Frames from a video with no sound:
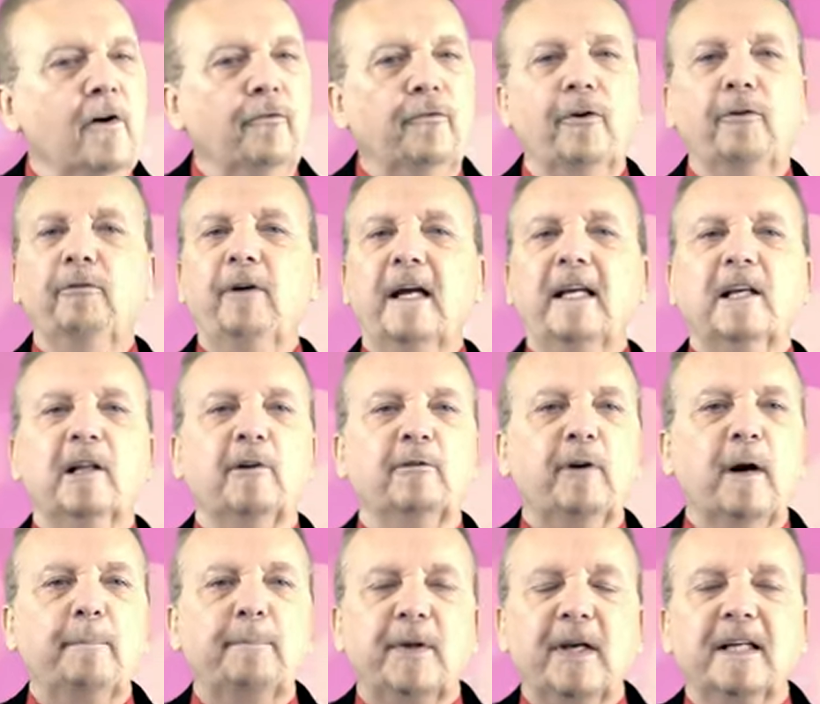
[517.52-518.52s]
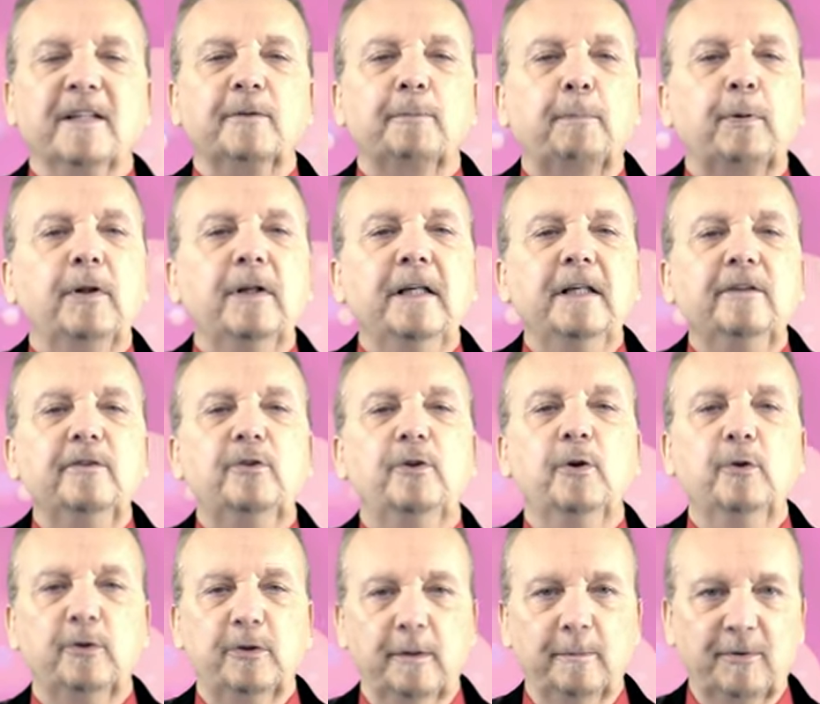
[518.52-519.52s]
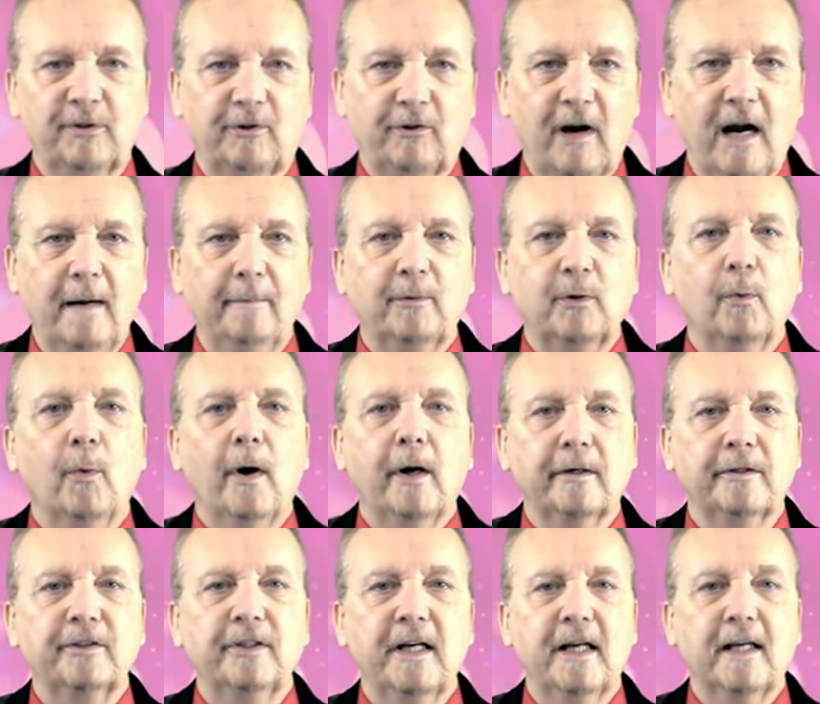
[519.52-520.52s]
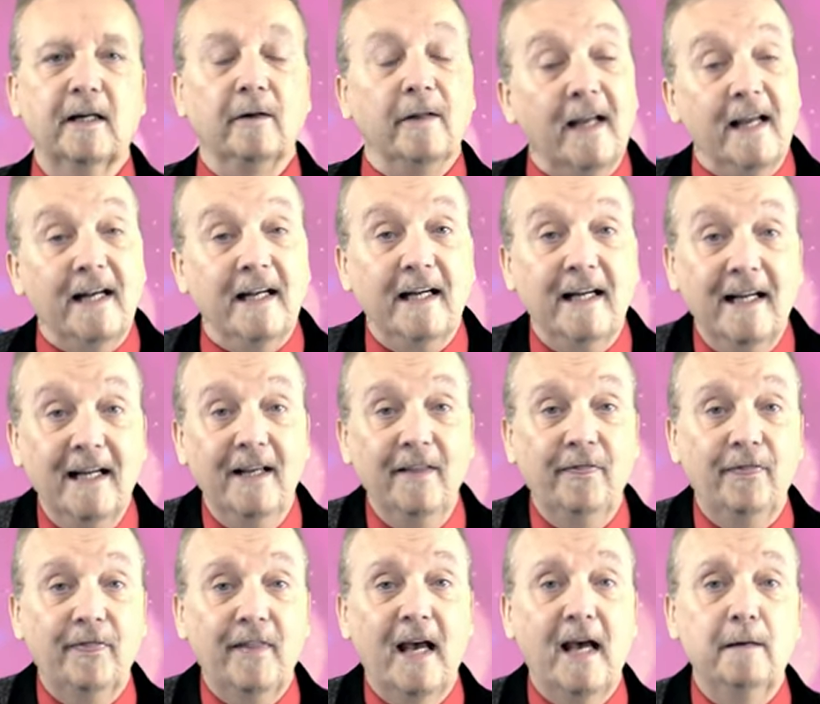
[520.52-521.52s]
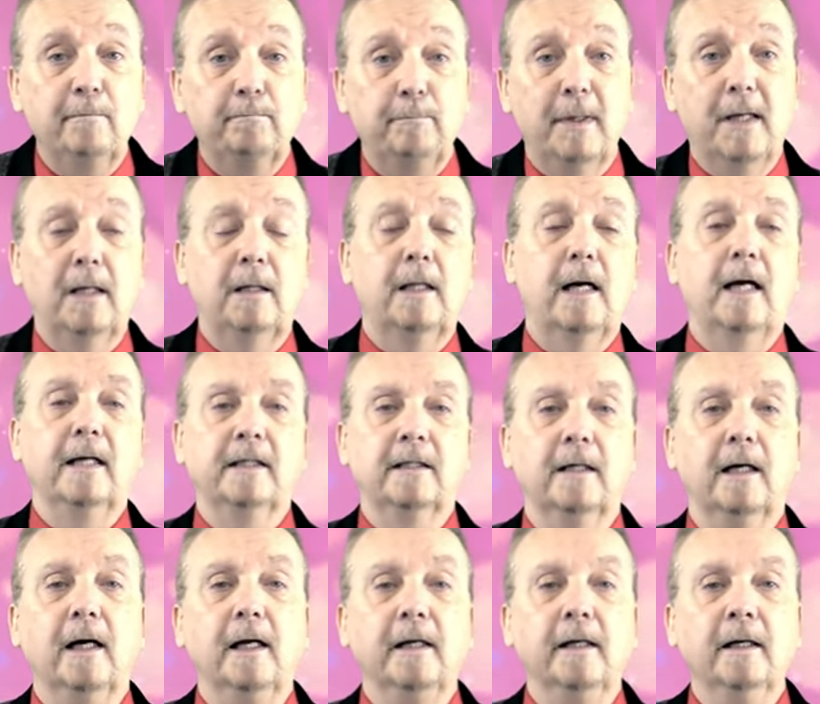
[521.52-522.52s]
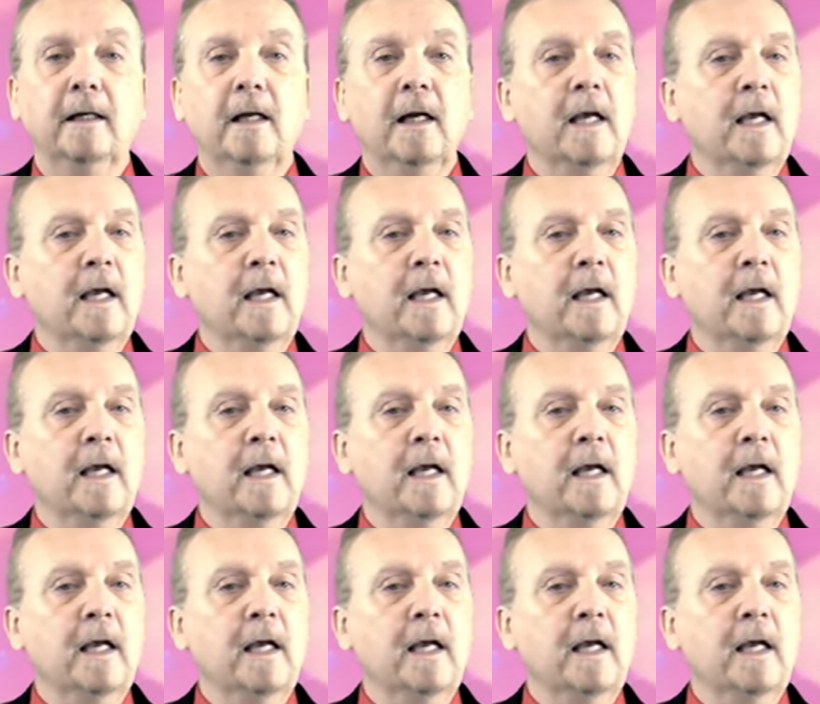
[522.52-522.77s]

For regular updates, please do subscribe to our channel and hit that bell icon.